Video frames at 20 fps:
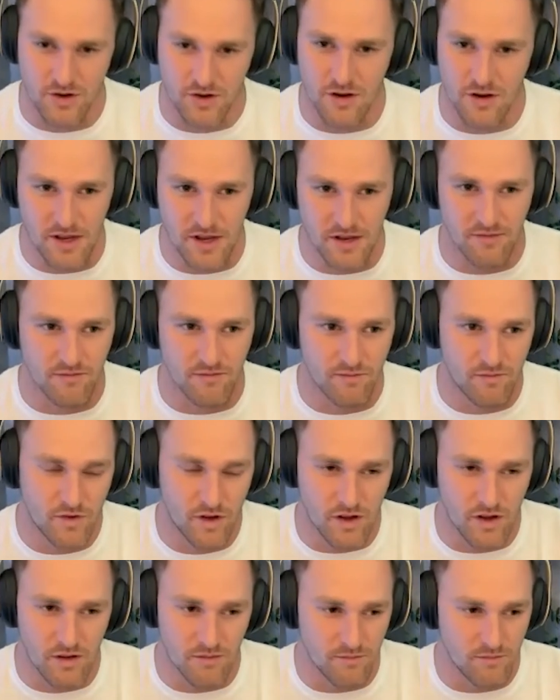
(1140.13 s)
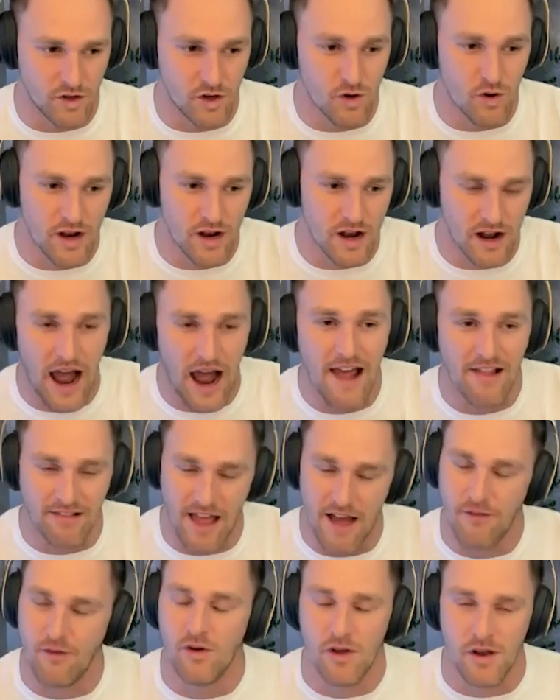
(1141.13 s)
to be to do it at a high
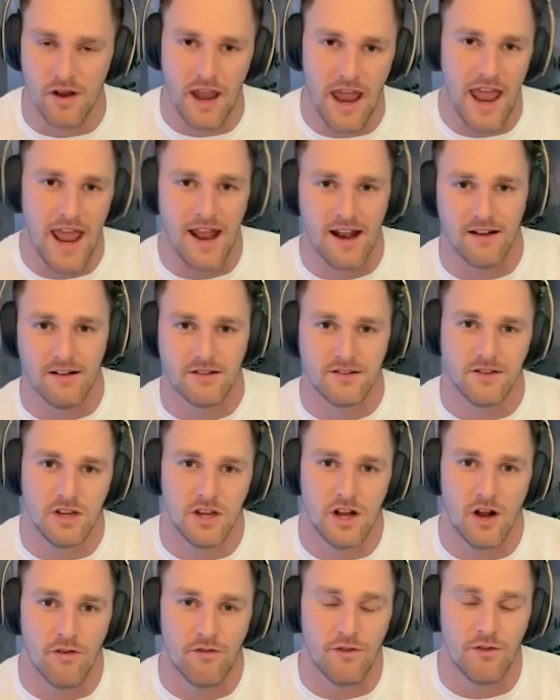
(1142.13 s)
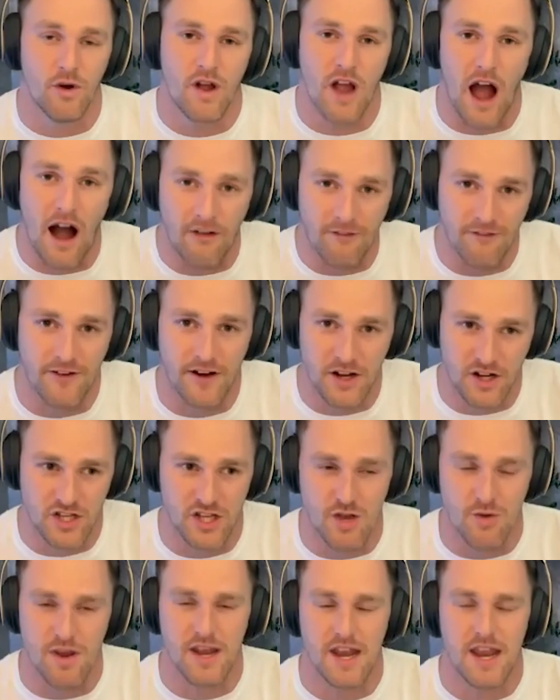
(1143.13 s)
level and and you know feel confident
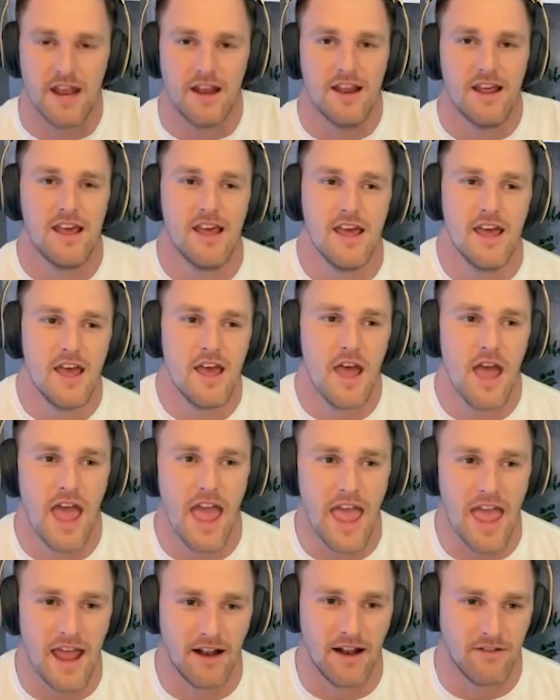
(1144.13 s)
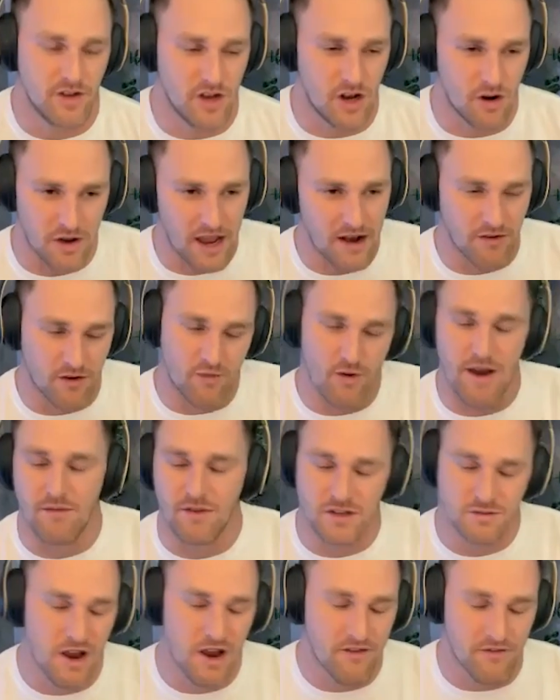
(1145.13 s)
doing it and you know get great
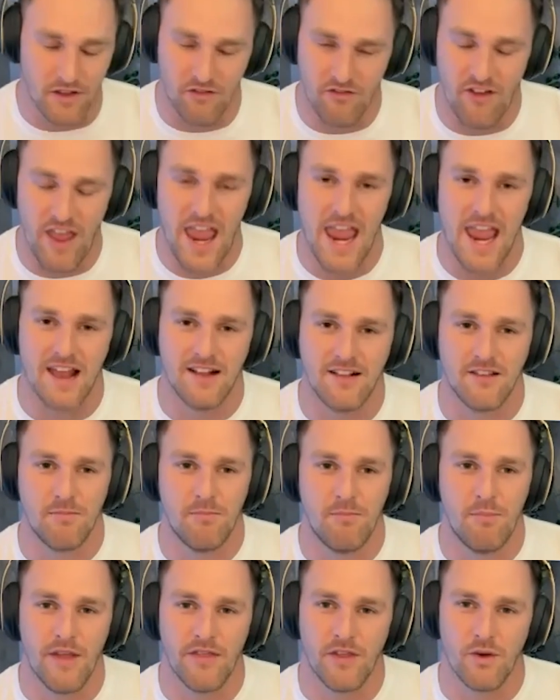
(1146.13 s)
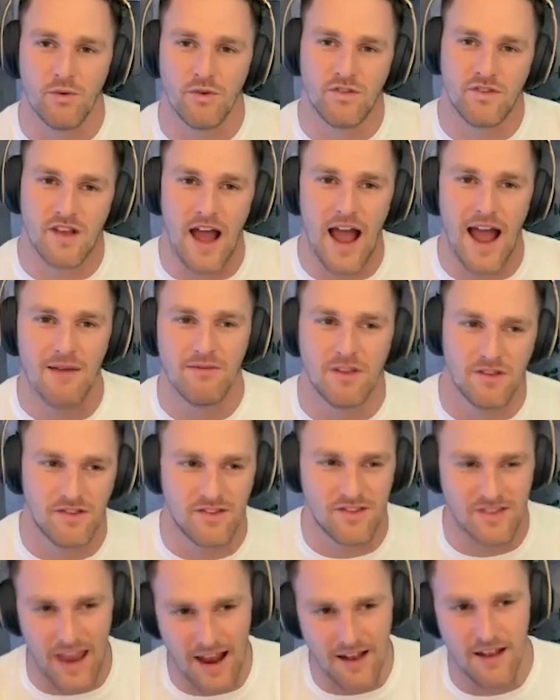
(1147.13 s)
respect from the fans but there was times I was
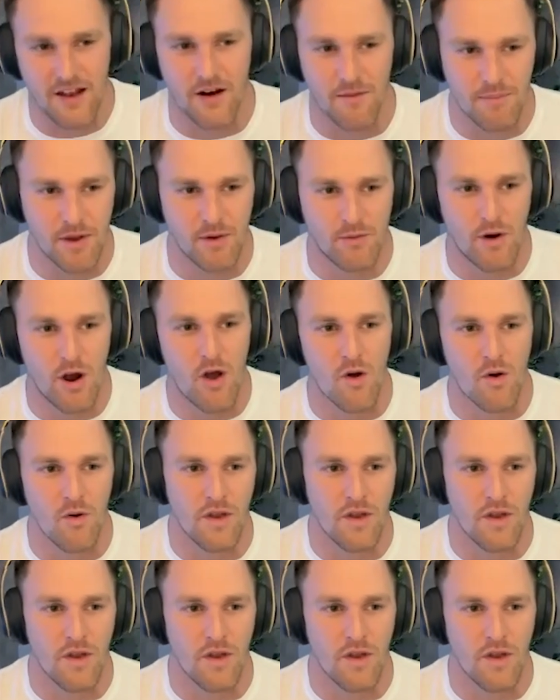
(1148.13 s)
standing there on pit road